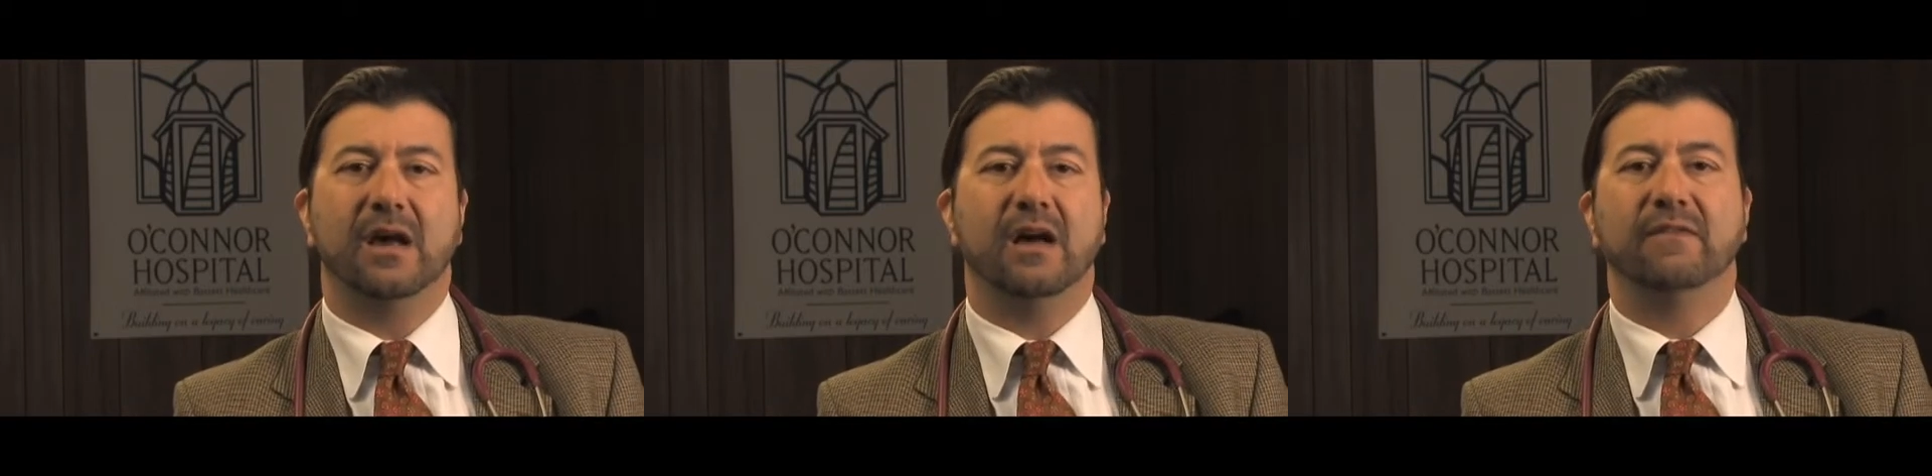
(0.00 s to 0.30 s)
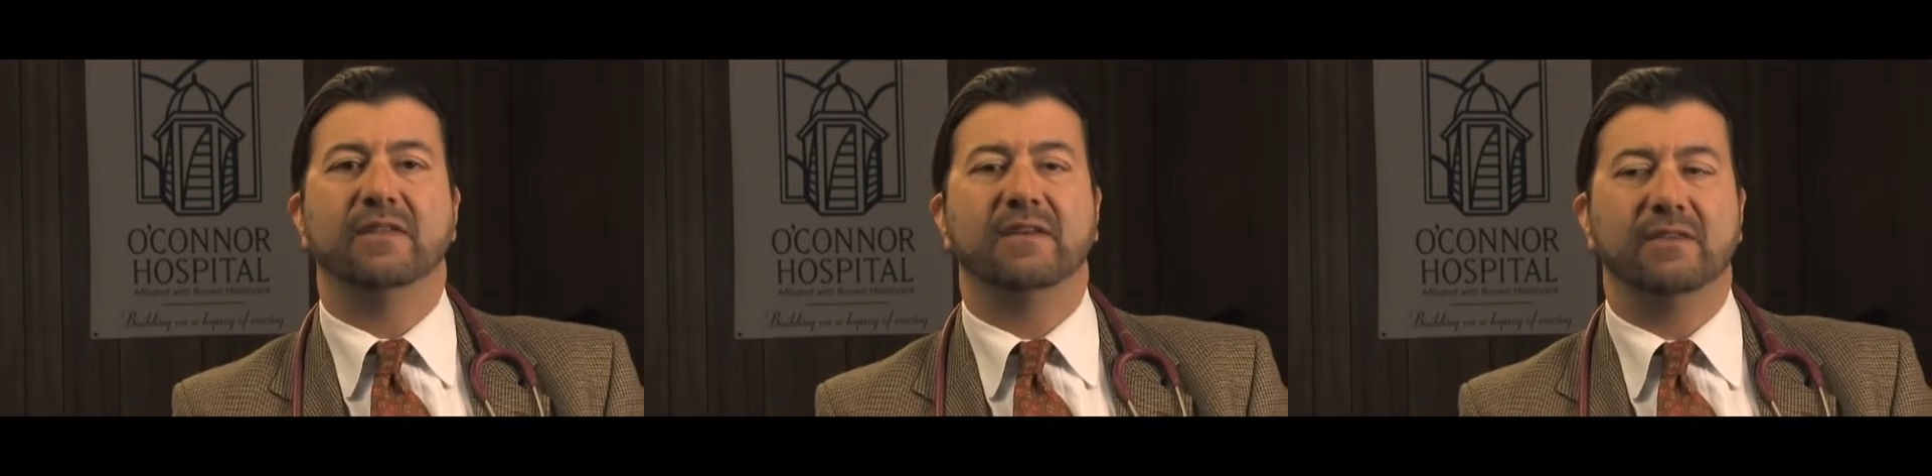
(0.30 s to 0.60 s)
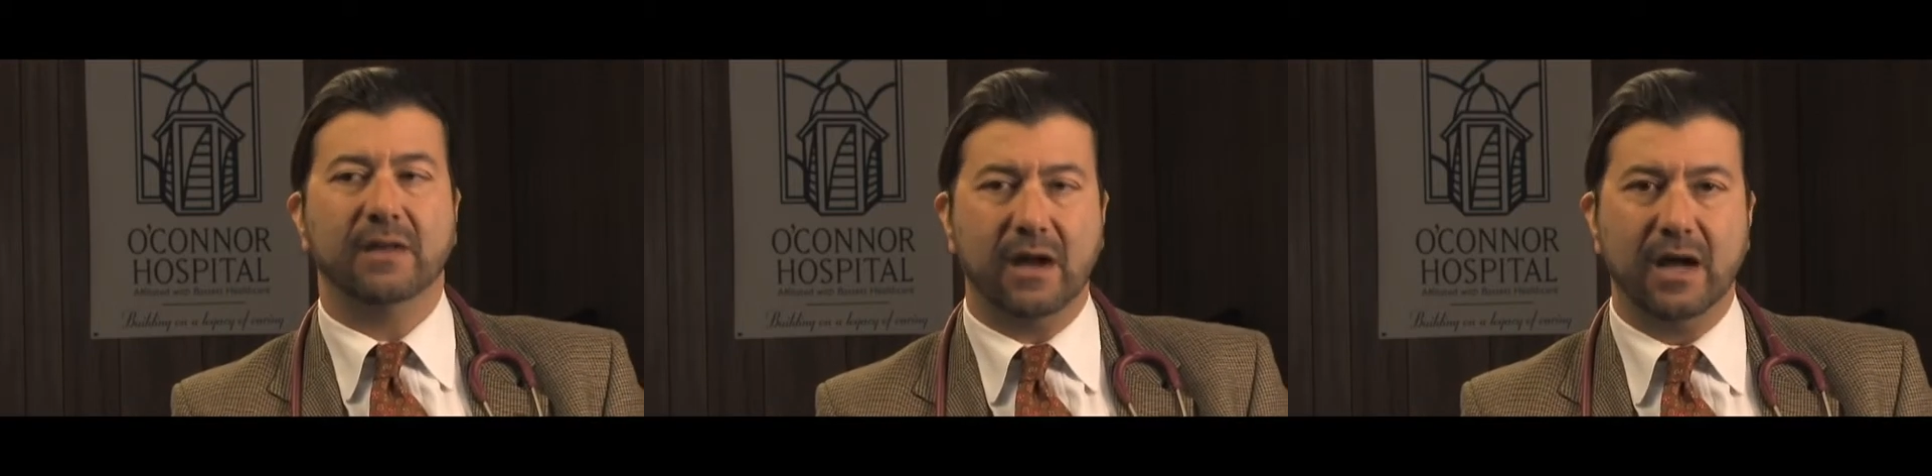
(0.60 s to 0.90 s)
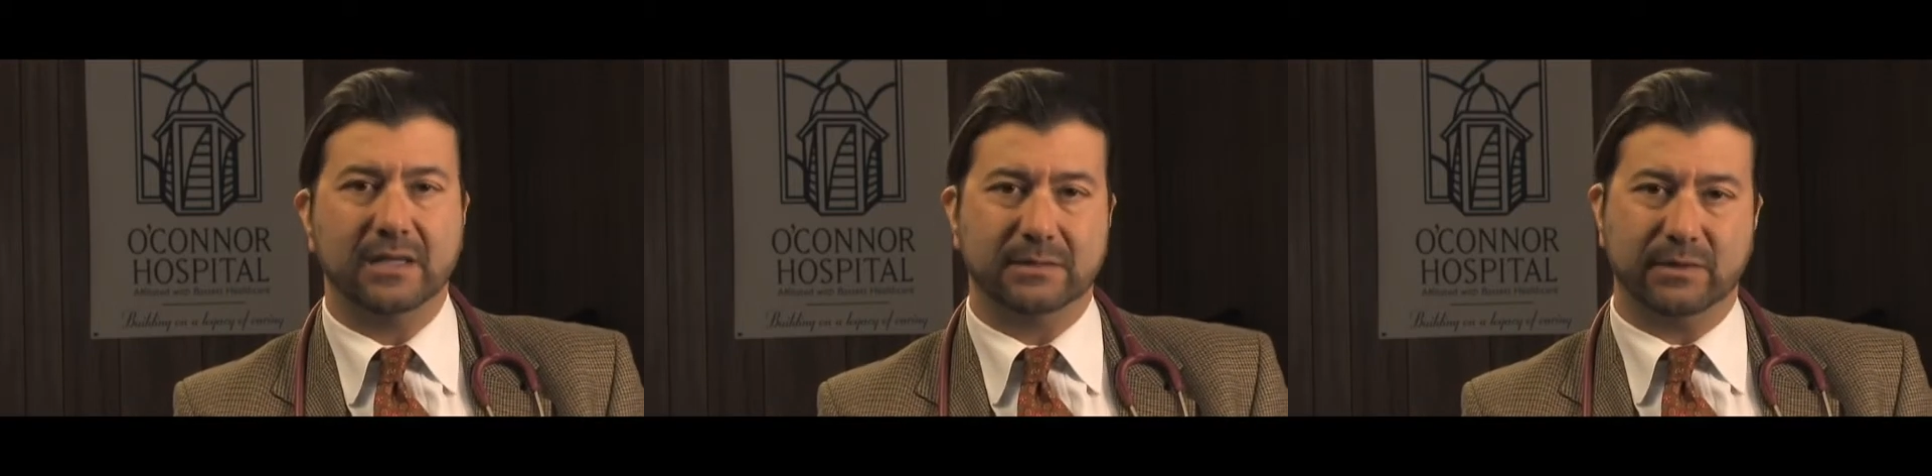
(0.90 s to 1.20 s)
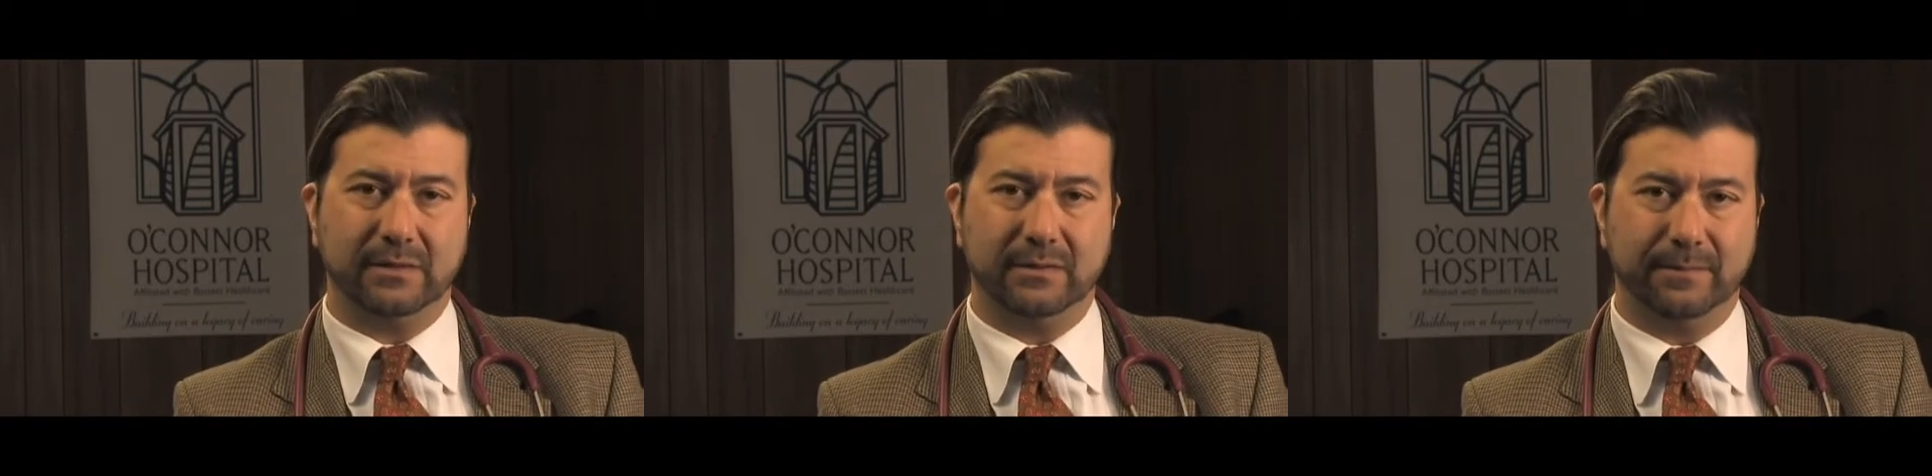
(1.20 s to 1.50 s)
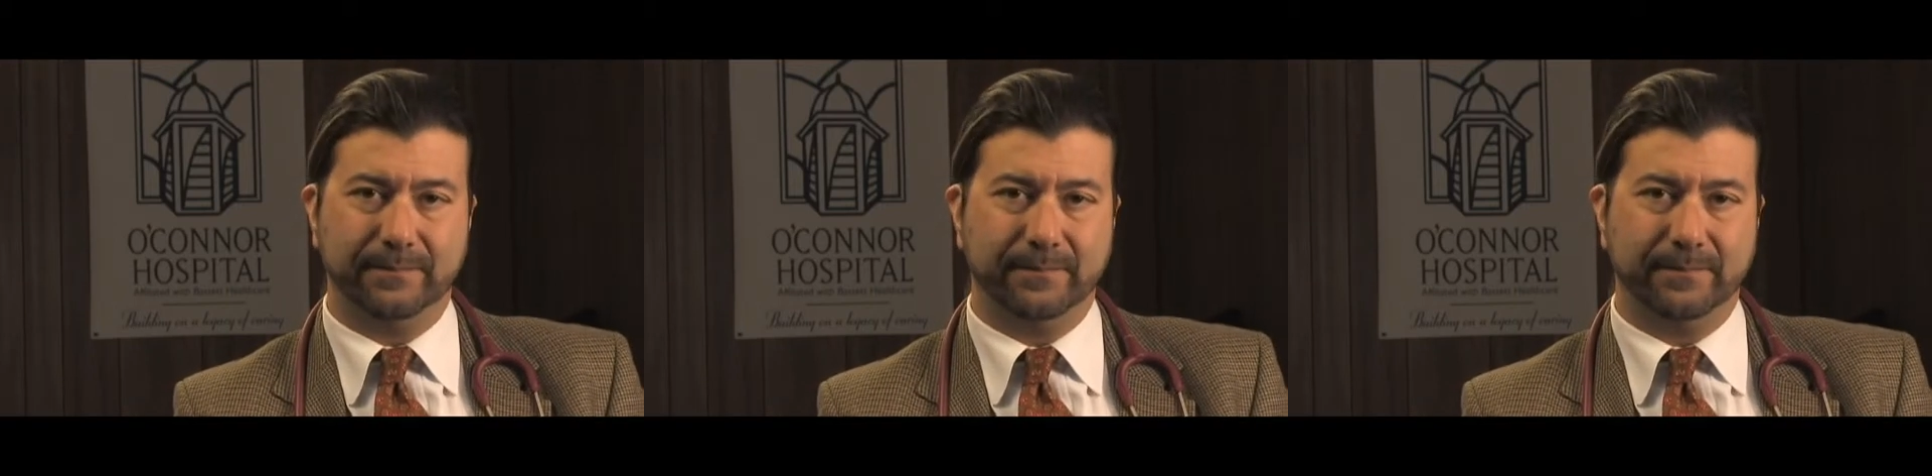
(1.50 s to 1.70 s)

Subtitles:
of leaving the hospital.